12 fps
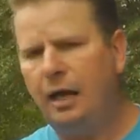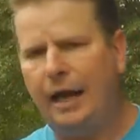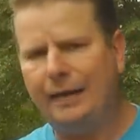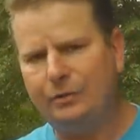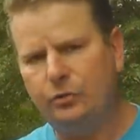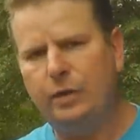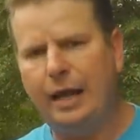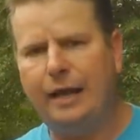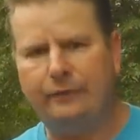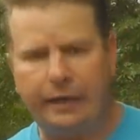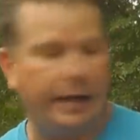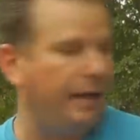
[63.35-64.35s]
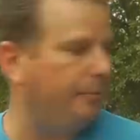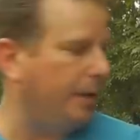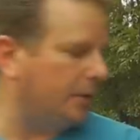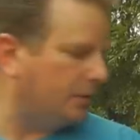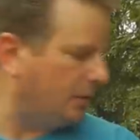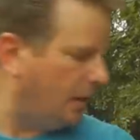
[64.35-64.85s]
I do have a
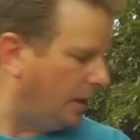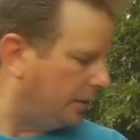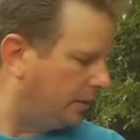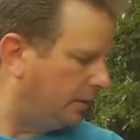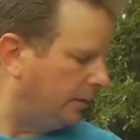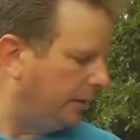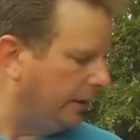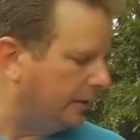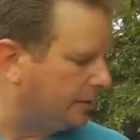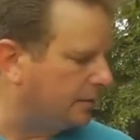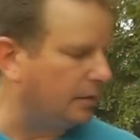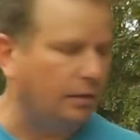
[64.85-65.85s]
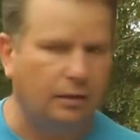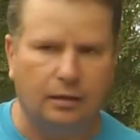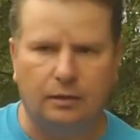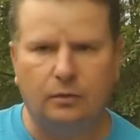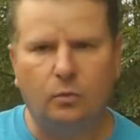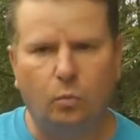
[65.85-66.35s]
buttstock. It's
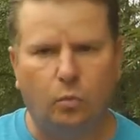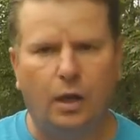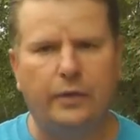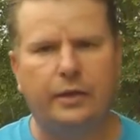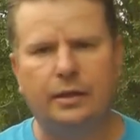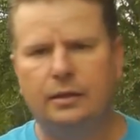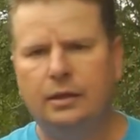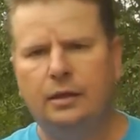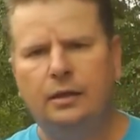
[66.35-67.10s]
uh, one that